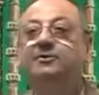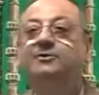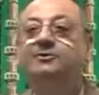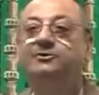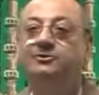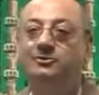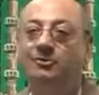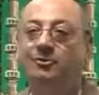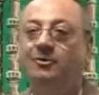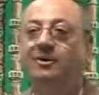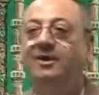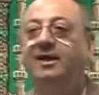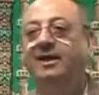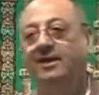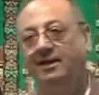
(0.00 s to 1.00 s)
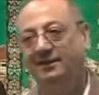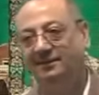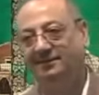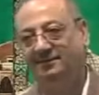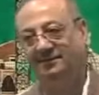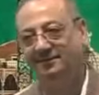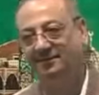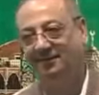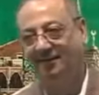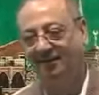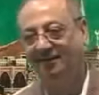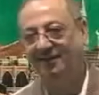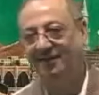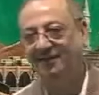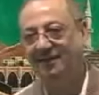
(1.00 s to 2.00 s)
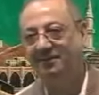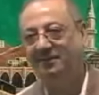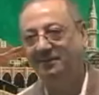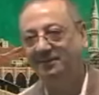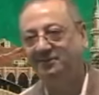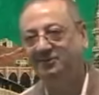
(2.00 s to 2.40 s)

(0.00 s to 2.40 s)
sukkaran. Got the idea, brothers and